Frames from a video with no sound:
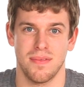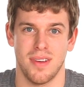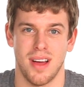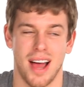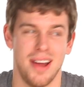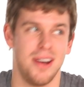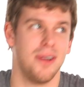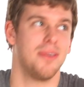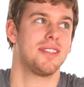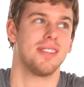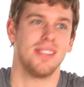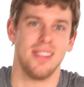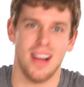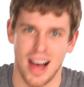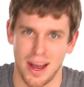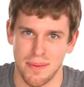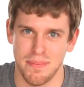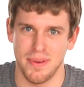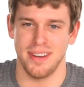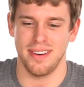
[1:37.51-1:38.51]
I know it's a
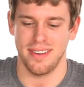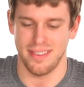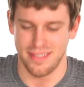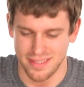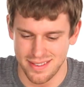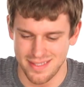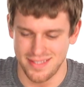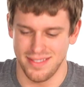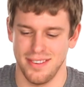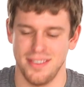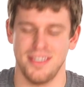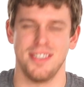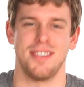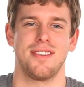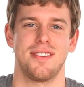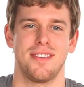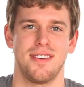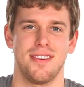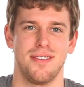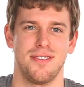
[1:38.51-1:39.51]
lot, but
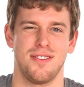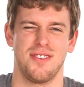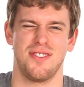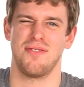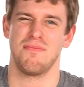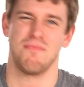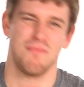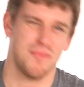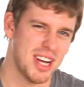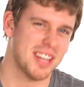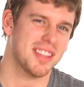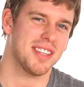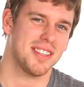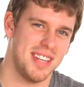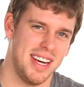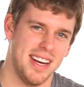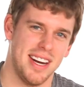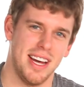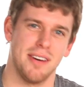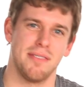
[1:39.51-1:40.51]
just check the
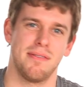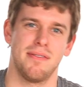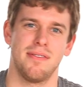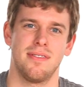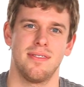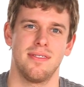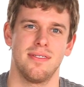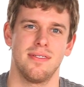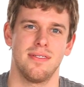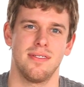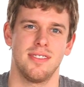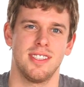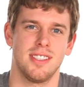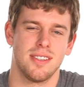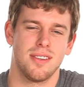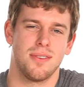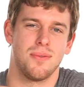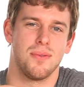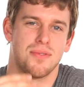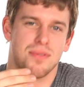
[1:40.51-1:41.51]
scene out.
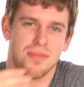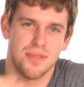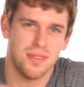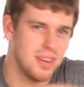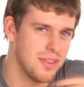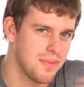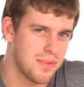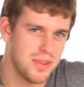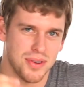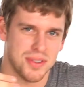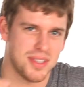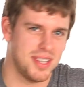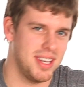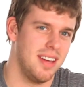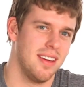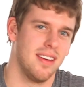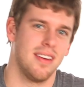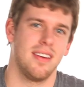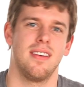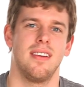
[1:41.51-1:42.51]
Well, you'll
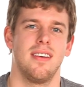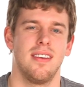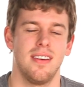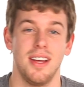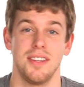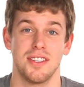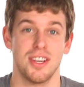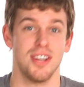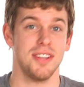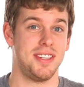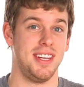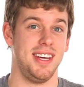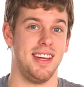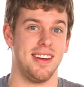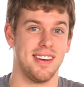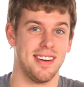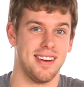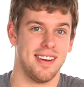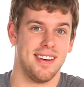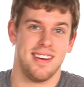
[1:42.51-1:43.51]
see. It's a good
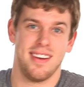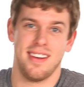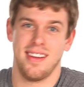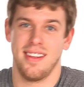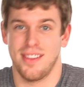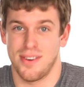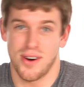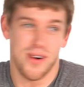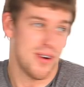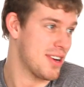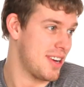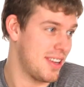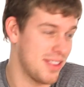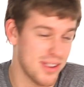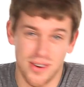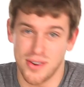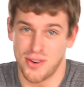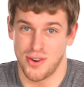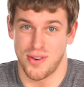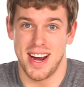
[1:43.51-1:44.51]
scene. They're all good.
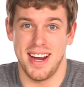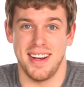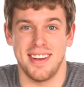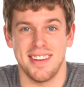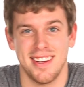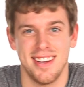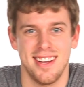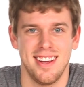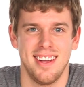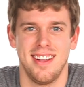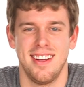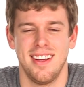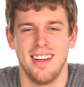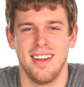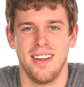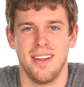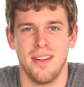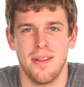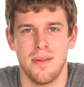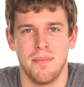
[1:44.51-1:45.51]
They're all great.
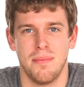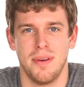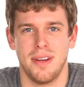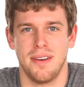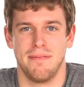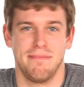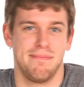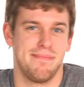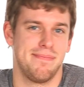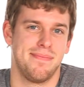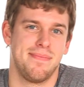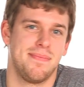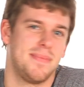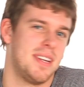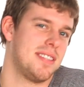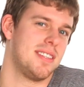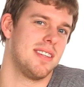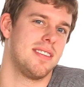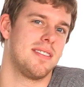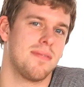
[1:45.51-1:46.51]
But
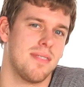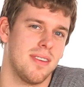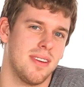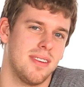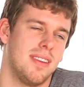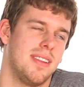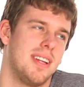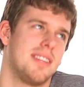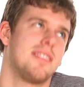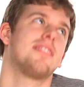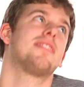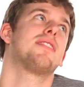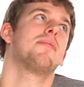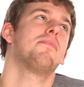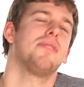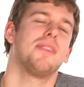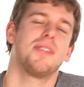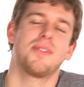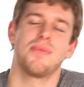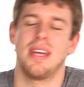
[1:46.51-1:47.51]
that's as
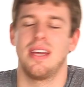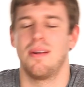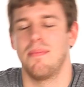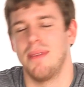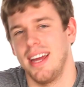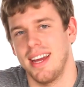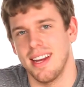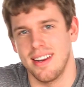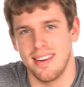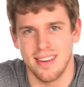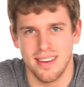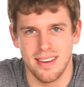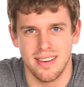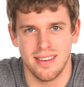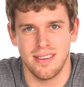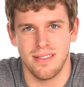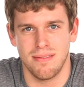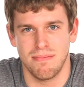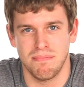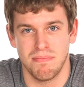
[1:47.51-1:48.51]
simple as we can make it.
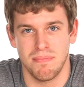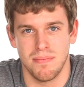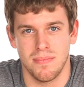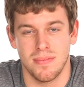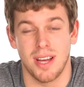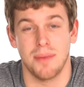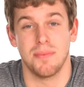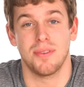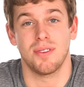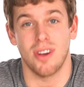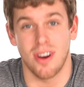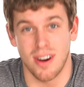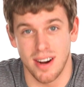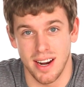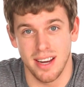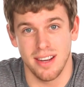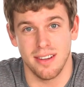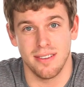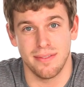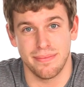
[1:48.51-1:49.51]
I'm sorry.